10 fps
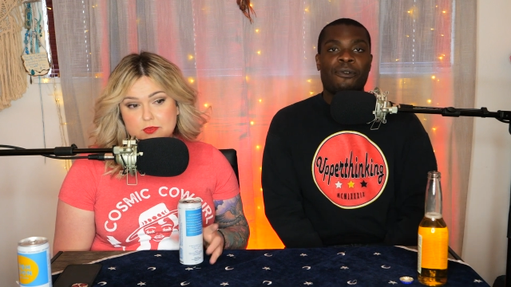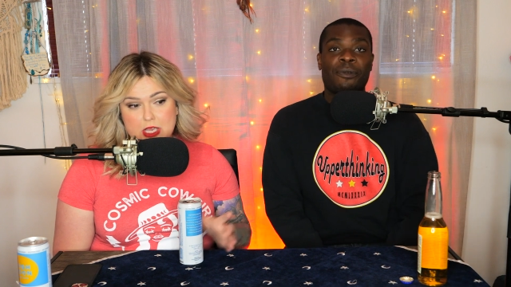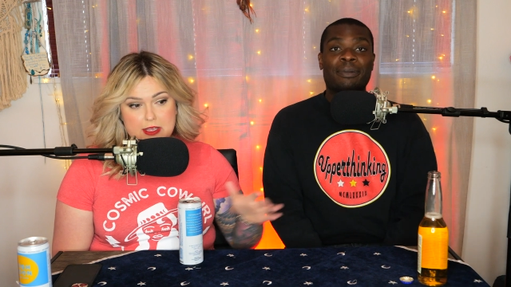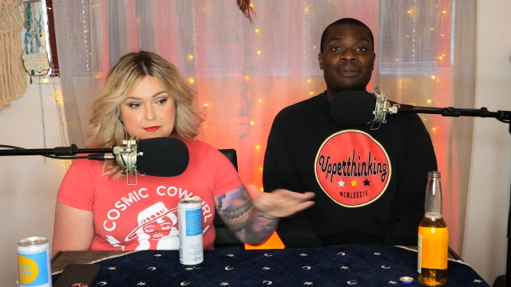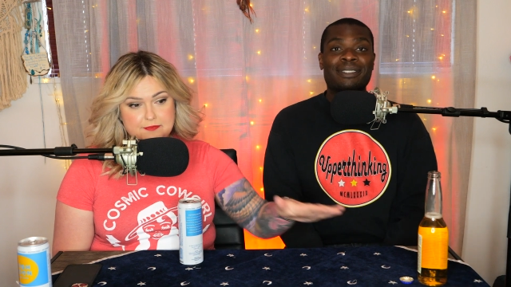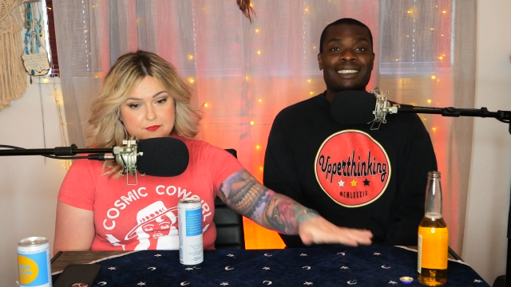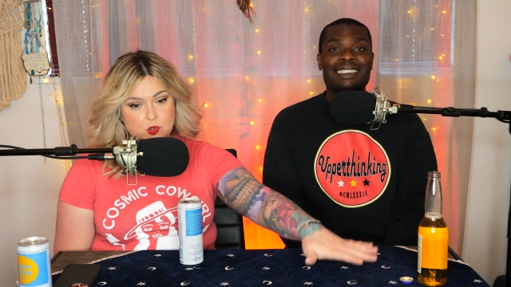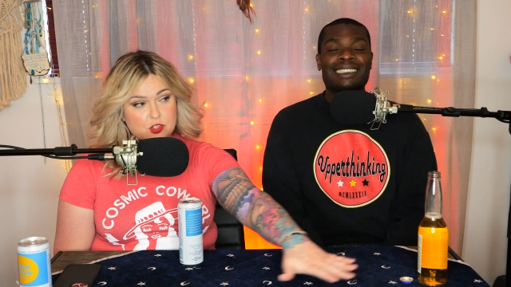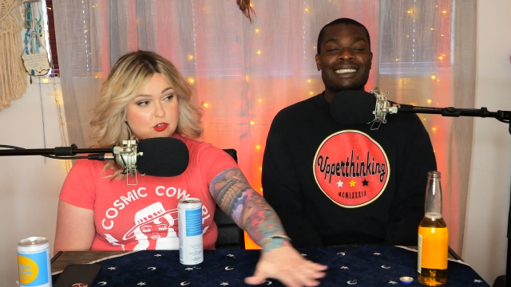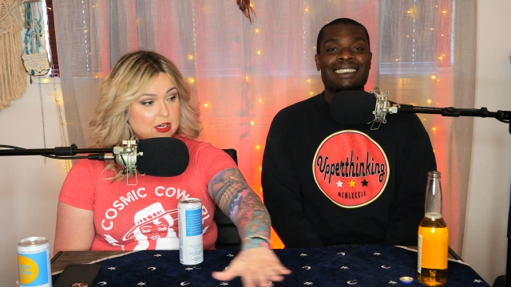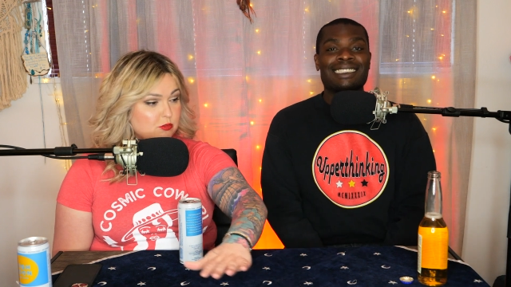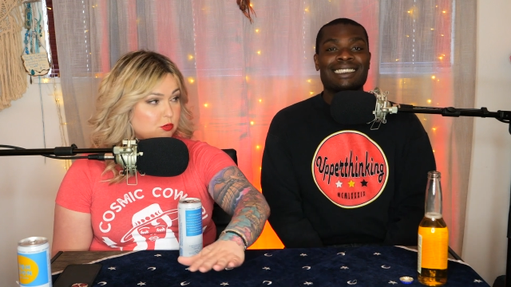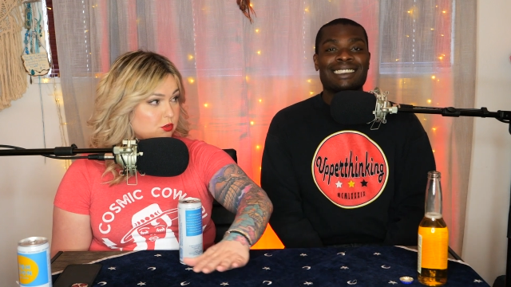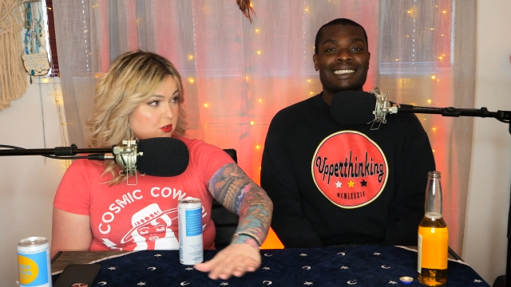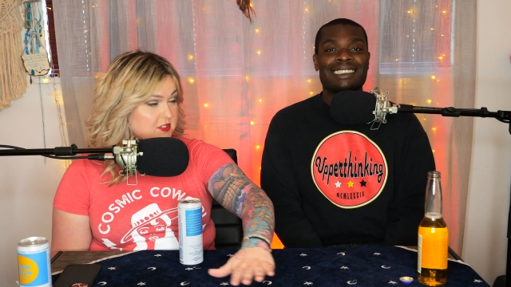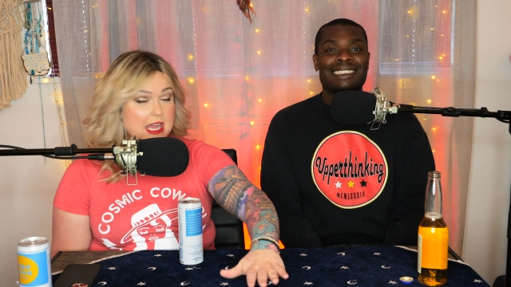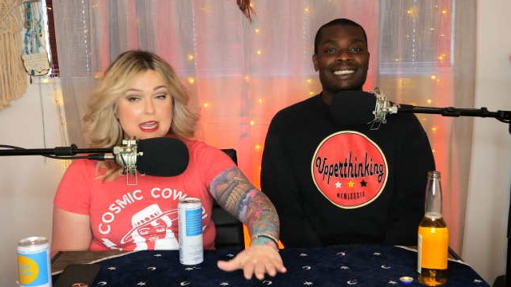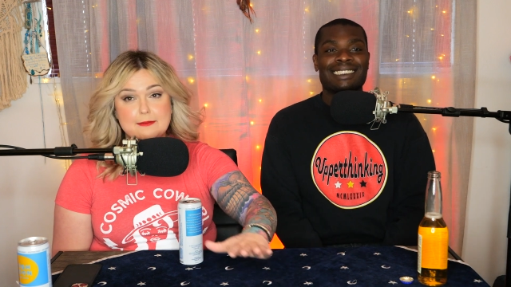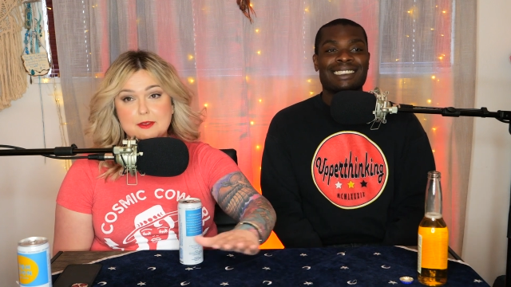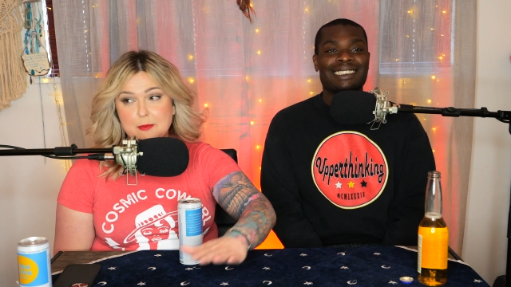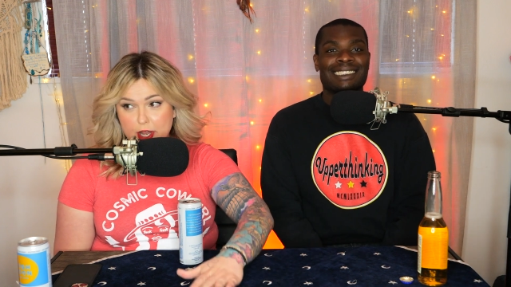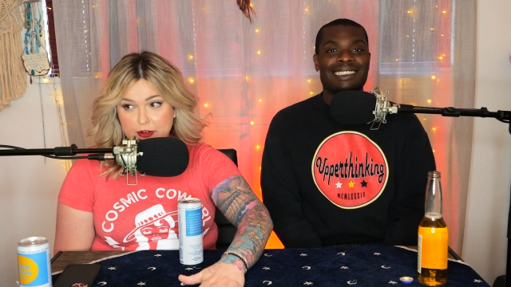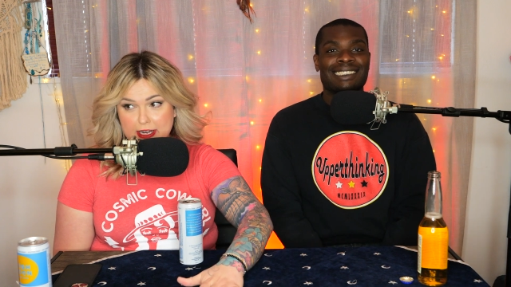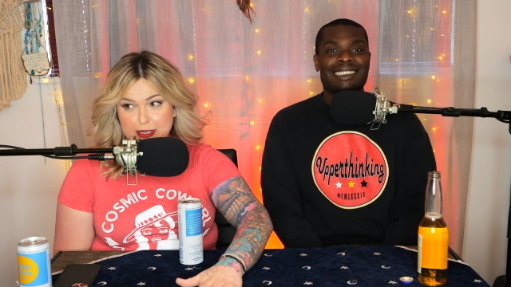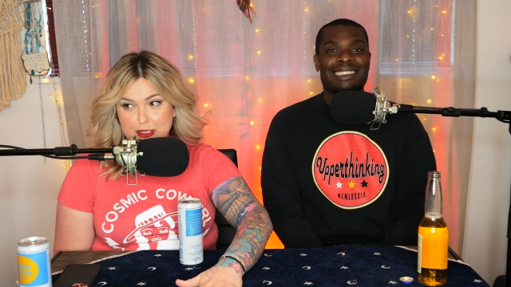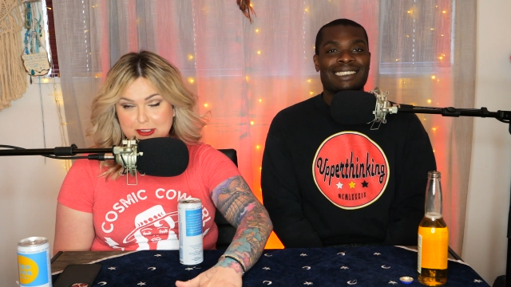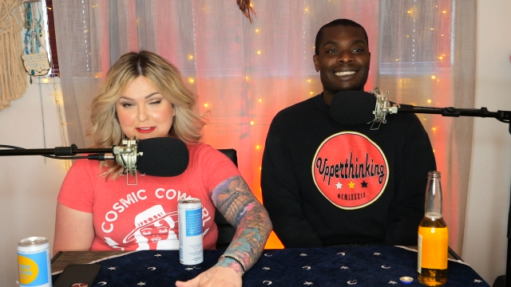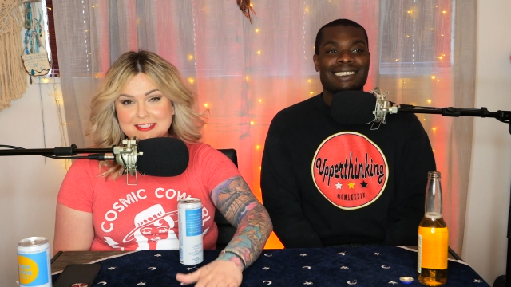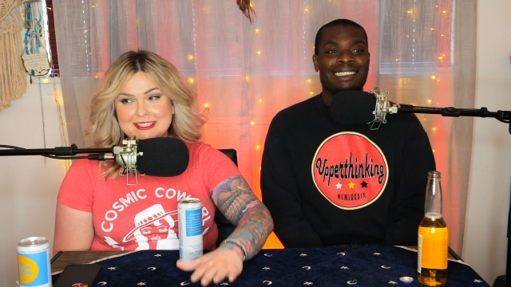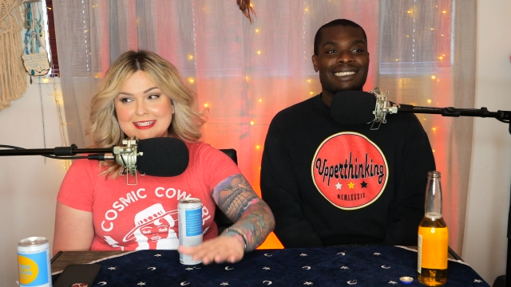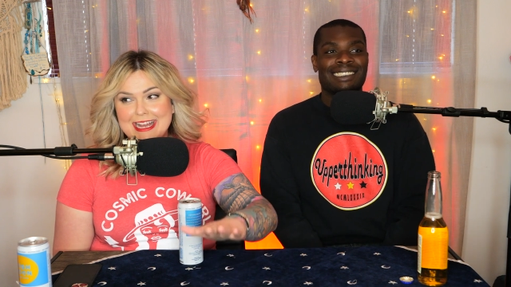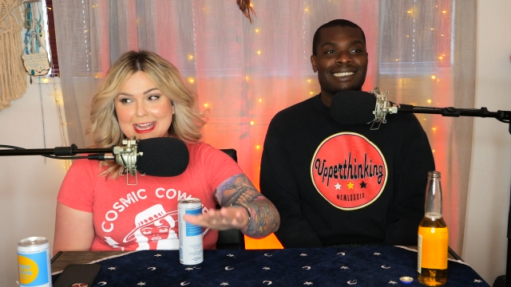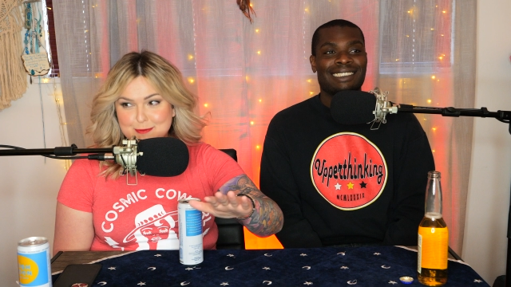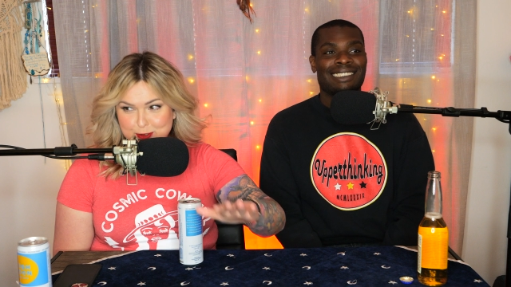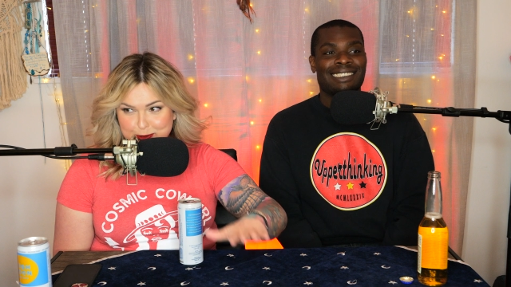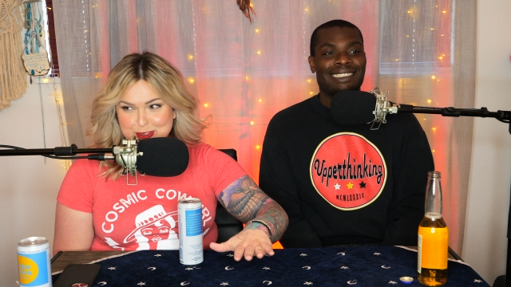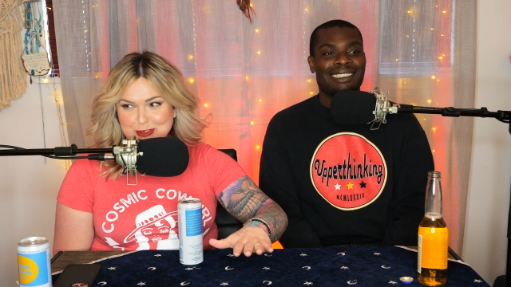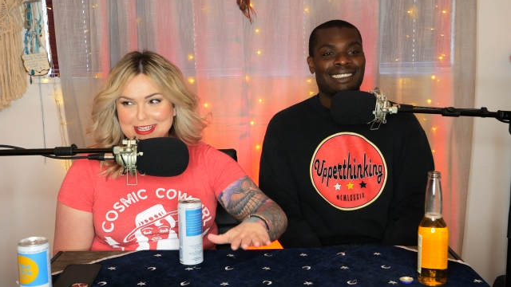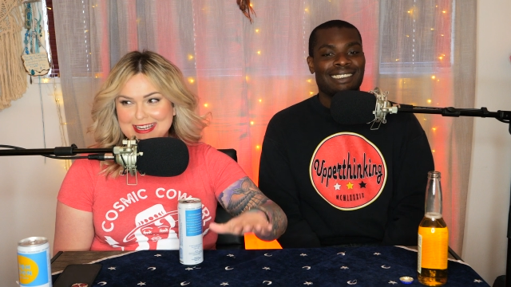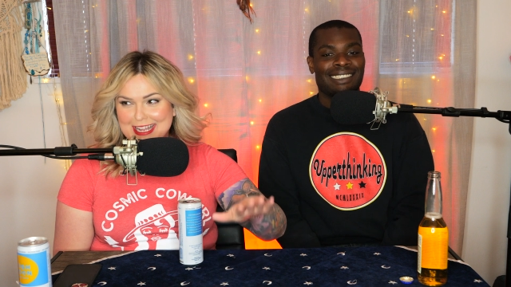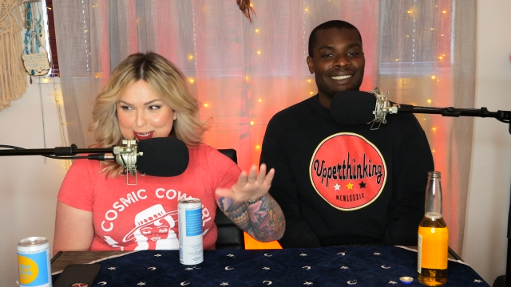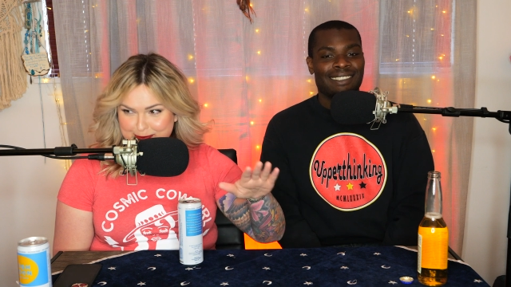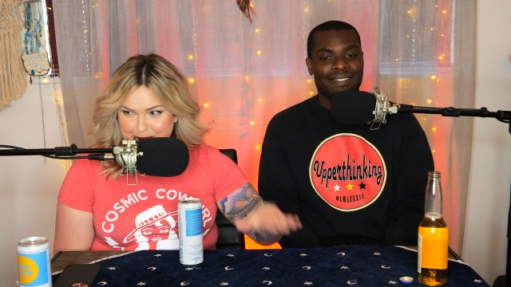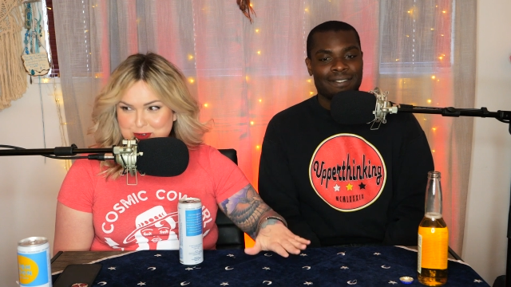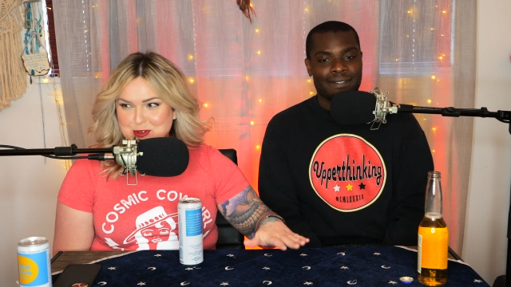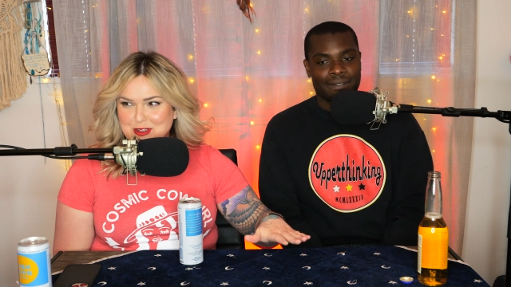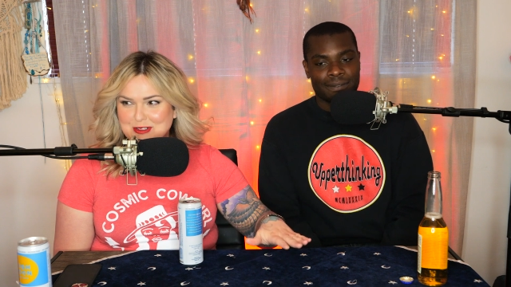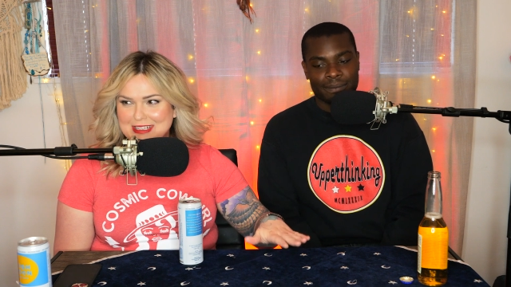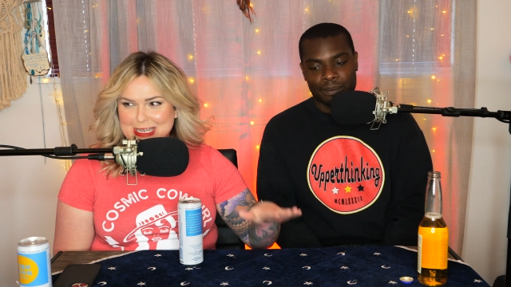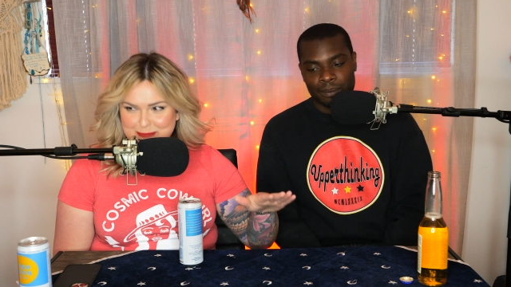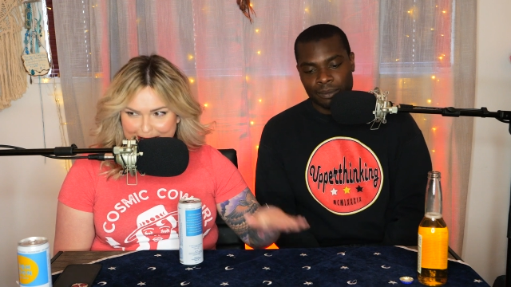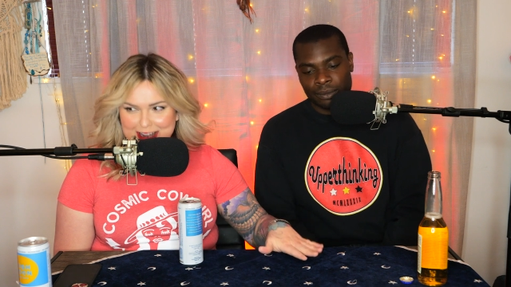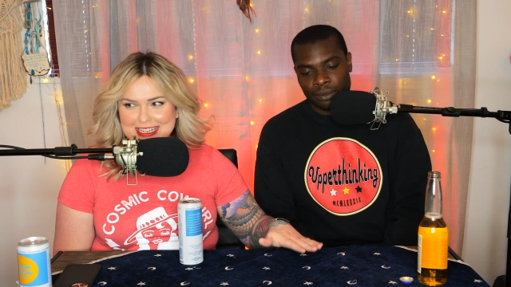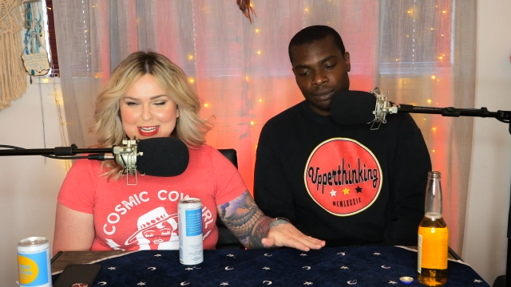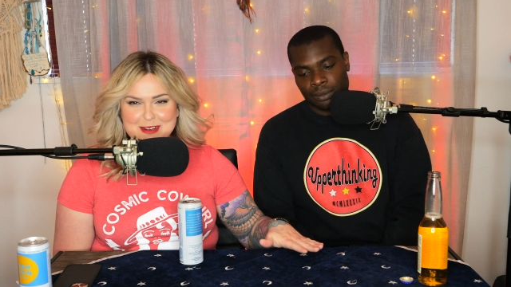Speaker 1: okay? Or the ground rules. I am the moderator. I am Switzerland. I am neutral. I am not getting